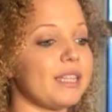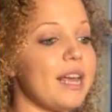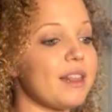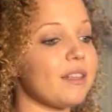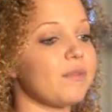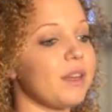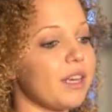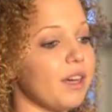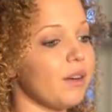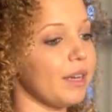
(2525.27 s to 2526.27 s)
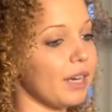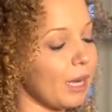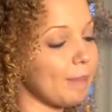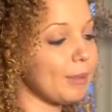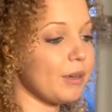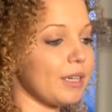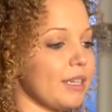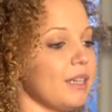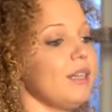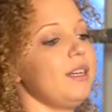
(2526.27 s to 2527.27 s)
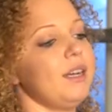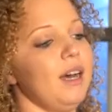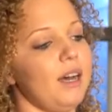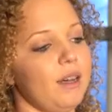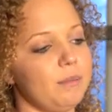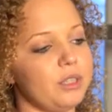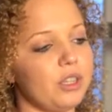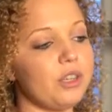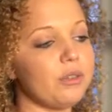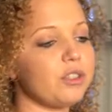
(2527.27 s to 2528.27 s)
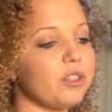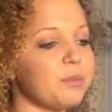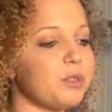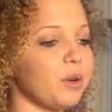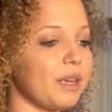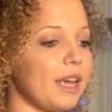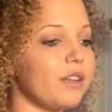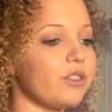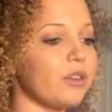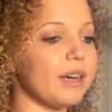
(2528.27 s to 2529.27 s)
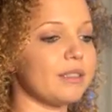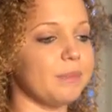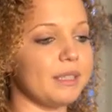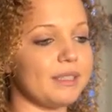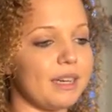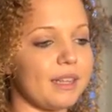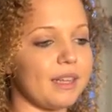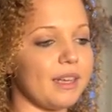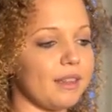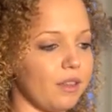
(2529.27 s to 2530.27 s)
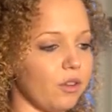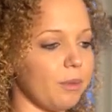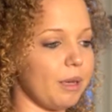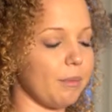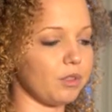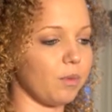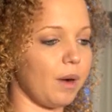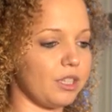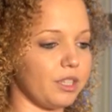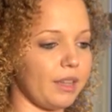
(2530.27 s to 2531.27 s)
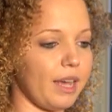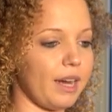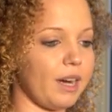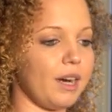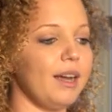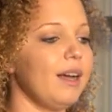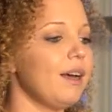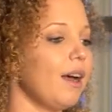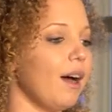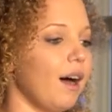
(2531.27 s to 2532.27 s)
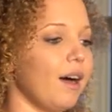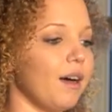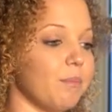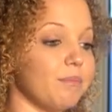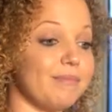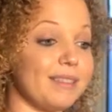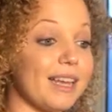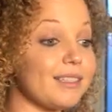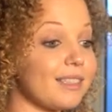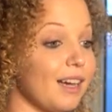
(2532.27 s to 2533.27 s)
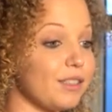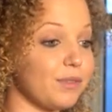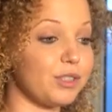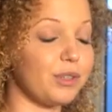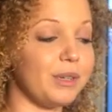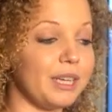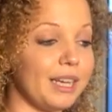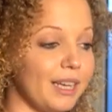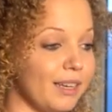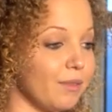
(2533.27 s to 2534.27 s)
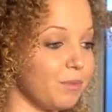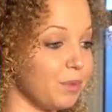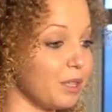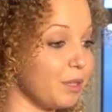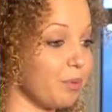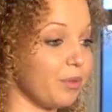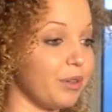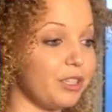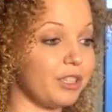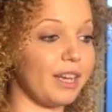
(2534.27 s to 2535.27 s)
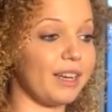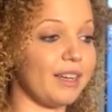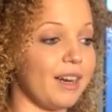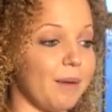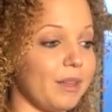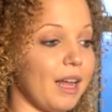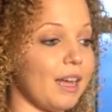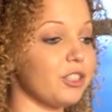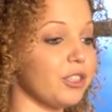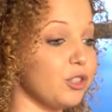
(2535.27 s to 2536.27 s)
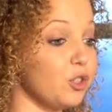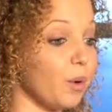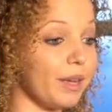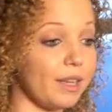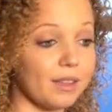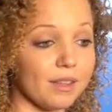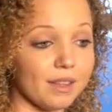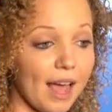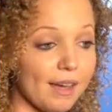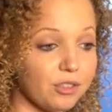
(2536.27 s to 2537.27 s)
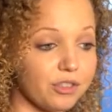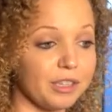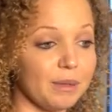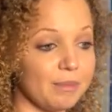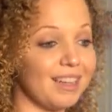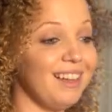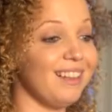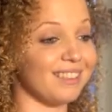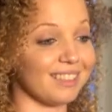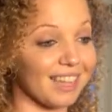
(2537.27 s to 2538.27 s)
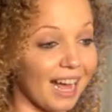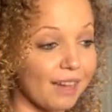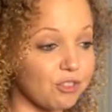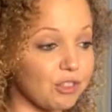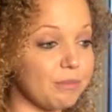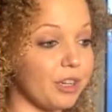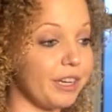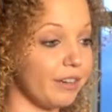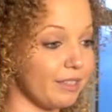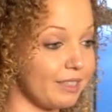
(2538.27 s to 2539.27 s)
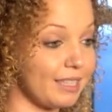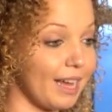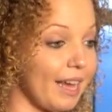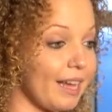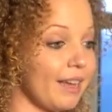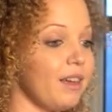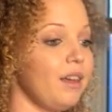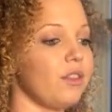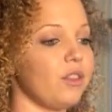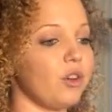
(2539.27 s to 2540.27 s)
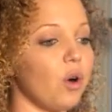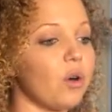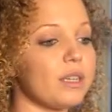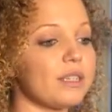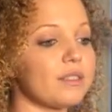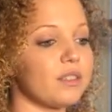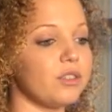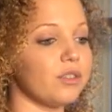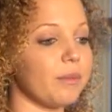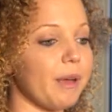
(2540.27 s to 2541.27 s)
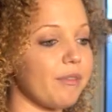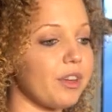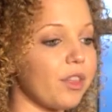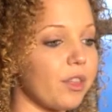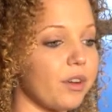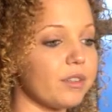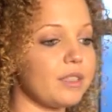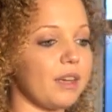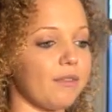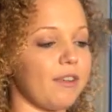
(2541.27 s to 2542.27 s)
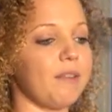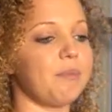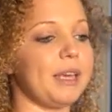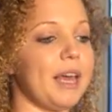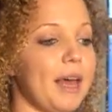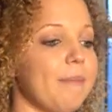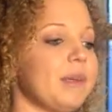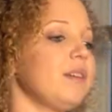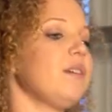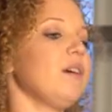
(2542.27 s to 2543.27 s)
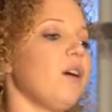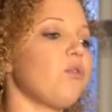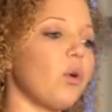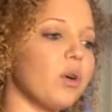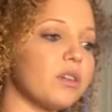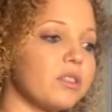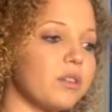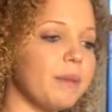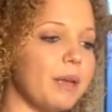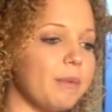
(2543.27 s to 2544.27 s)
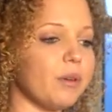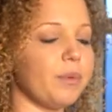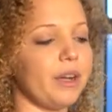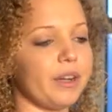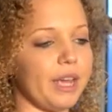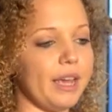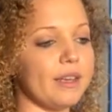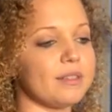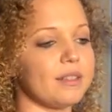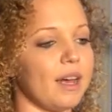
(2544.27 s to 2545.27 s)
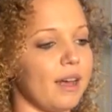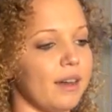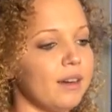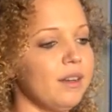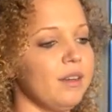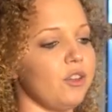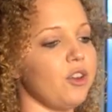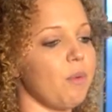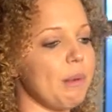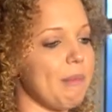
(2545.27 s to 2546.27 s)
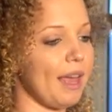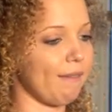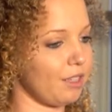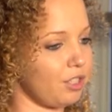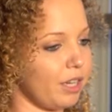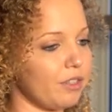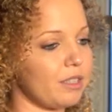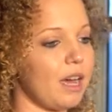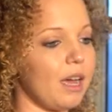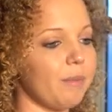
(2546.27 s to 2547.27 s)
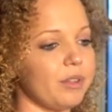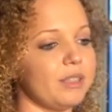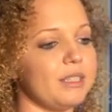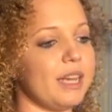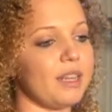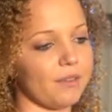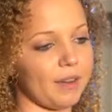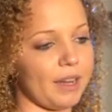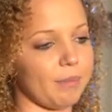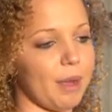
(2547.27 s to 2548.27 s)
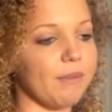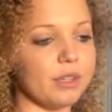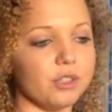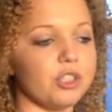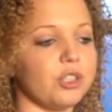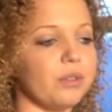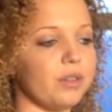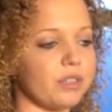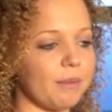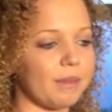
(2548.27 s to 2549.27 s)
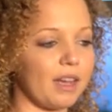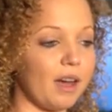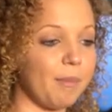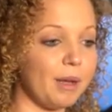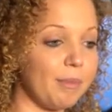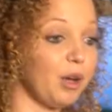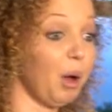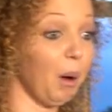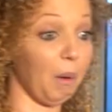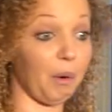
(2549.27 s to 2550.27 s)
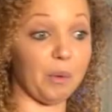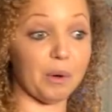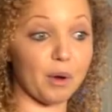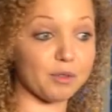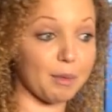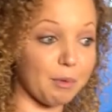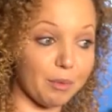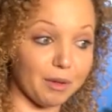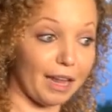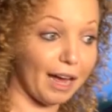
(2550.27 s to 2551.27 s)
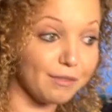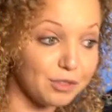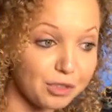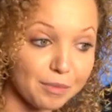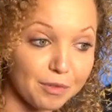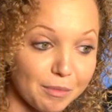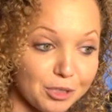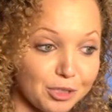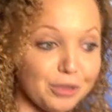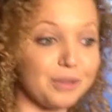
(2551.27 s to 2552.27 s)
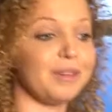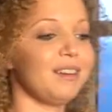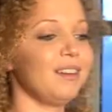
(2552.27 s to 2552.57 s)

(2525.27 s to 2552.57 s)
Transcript: take this video and upload it to YouTube. So in case you guys missed anything, then you'll be able to watch it there. Thanks guys for tuning in, really appreciate it. I'm glad you're enjoying the live streams. The live streams are here to stay. The goal is to do them every Thursday at 5 p.m. Of course, there may be a rare case that, we may have to change the time or the date if I end up having a shoot or something come up, or who knows, maybe we'll live stream from the shoot,